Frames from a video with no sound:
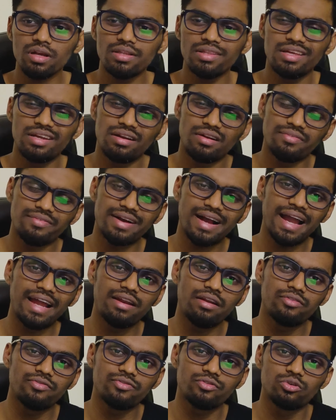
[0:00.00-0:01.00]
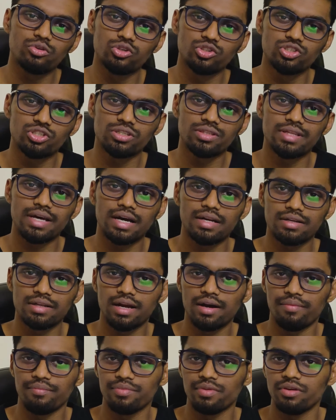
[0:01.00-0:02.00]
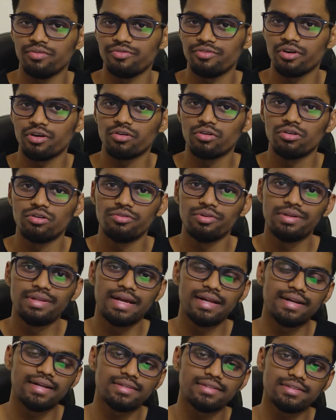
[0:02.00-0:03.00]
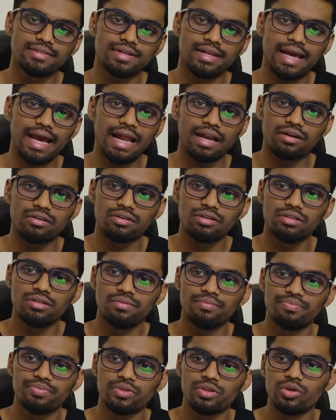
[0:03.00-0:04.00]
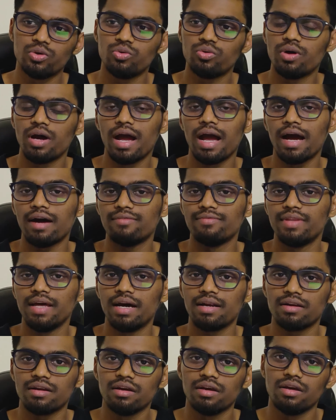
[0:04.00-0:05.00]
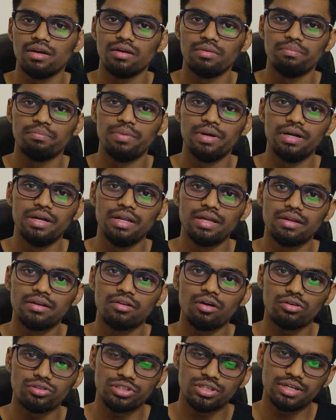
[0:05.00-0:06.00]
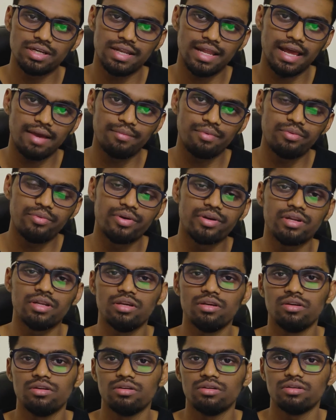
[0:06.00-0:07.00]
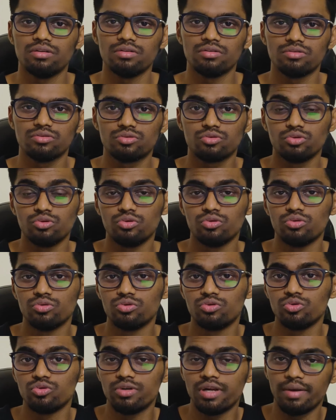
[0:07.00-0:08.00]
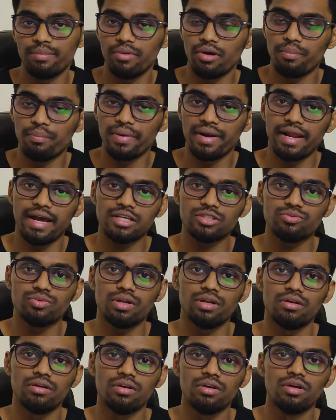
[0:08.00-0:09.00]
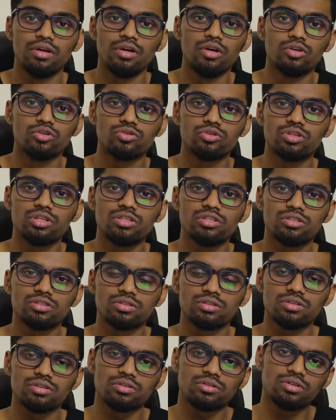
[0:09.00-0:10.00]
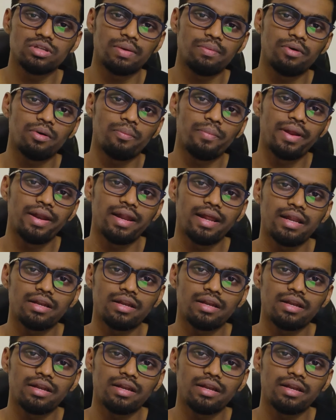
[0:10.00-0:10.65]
there are kind of notion that if you're good with data structure algorithm, you have that building logical ability to do development as well. So this development